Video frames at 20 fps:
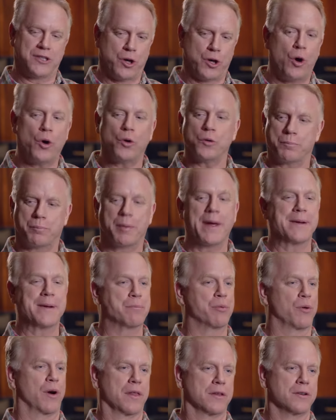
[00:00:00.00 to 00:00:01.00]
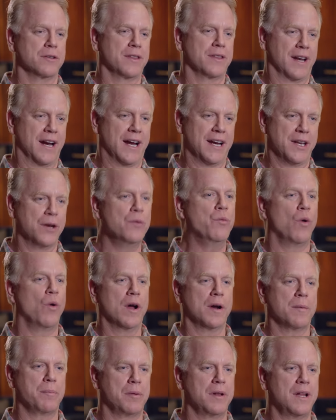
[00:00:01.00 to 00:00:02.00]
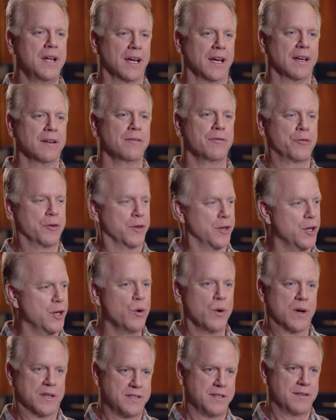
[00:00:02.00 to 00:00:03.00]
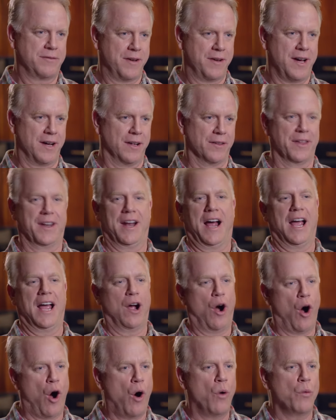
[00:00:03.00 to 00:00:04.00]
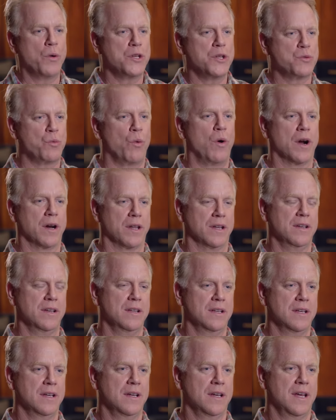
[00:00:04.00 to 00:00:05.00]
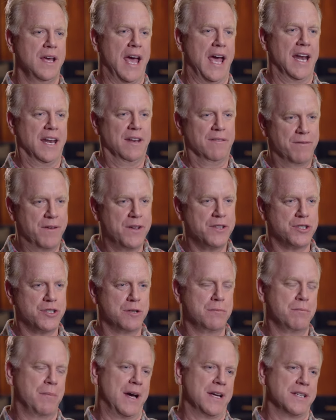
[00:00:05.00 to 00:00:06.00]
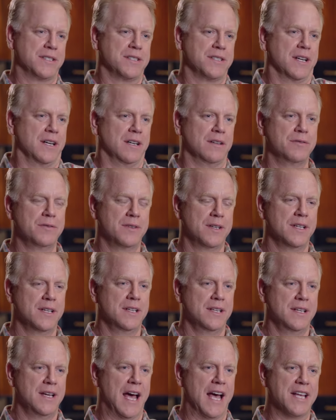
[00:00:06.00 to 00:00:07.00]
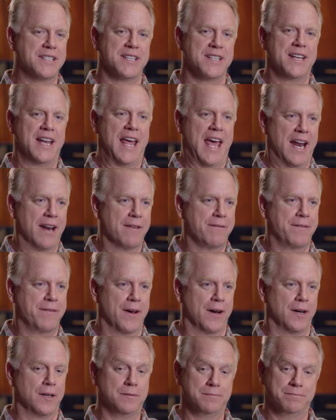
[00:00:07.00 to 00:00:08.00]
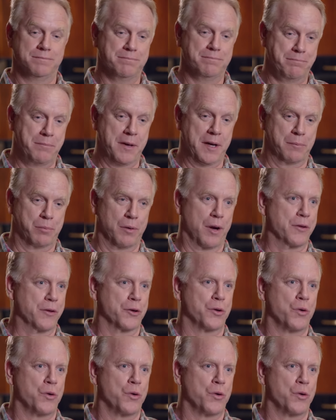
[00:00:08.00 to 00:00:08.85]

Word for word: told Big Brother that I didn't want to play for the USFL, that I always wanted and envisioned myself as an NFL Big Brother